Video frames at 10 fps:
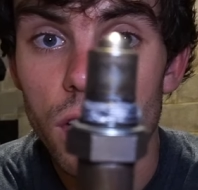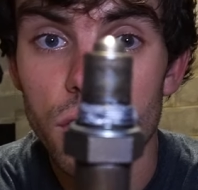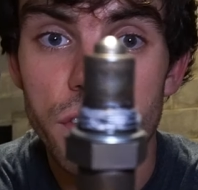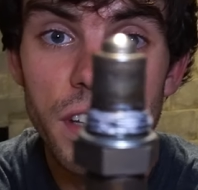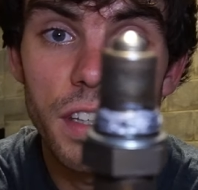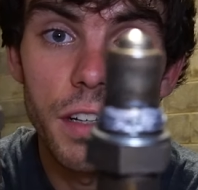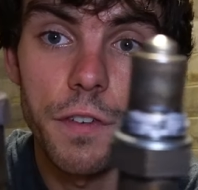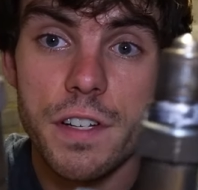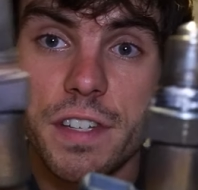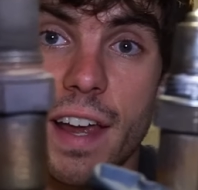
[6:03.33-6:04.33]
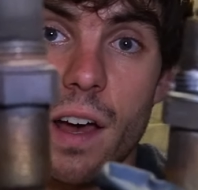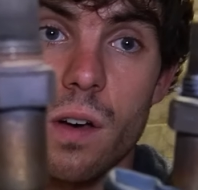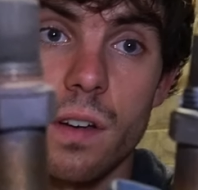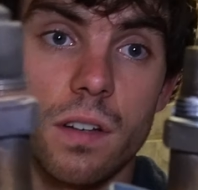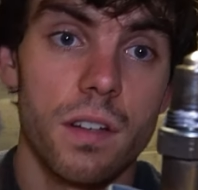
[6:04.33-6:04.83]
See the difference
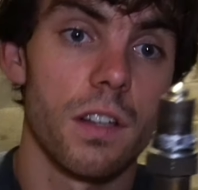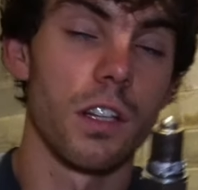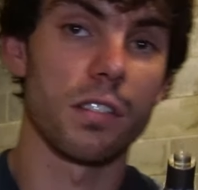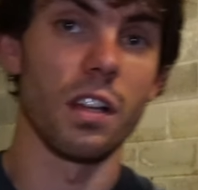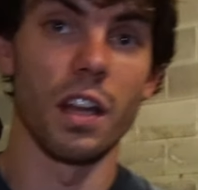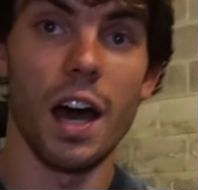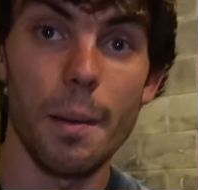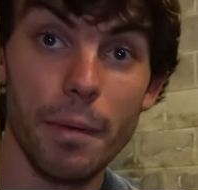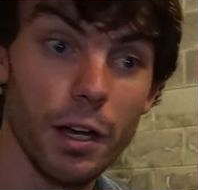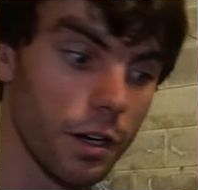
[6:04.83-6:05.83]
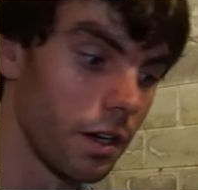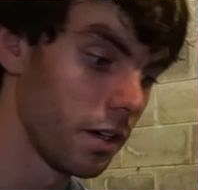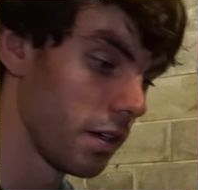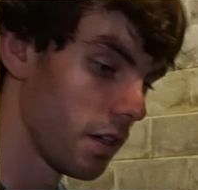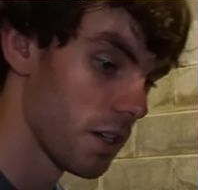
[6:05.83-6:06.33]
now? Looks a lot better.
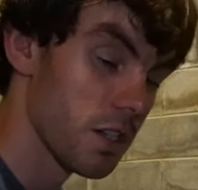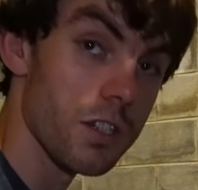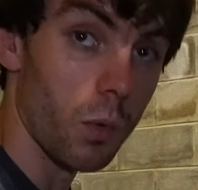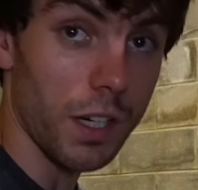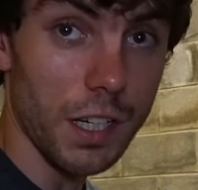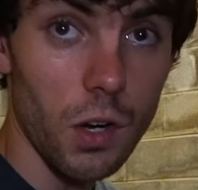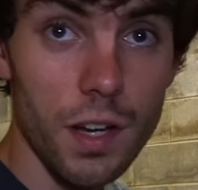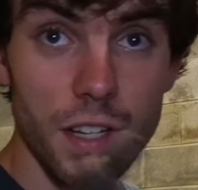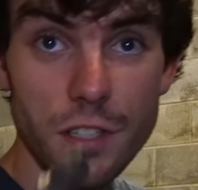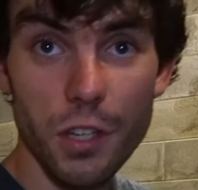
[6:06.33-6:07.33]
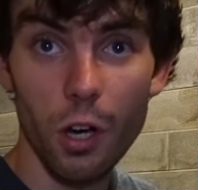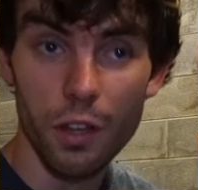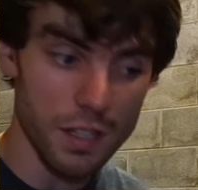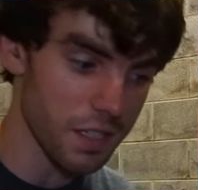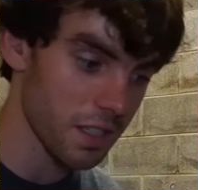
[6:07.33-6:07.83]
So we're gonna go ahead and install
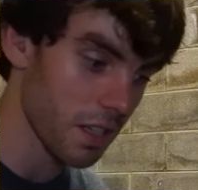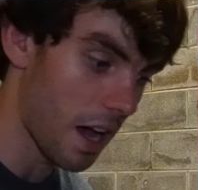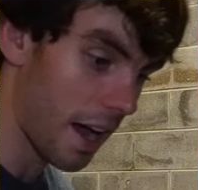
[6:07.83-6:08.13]
this.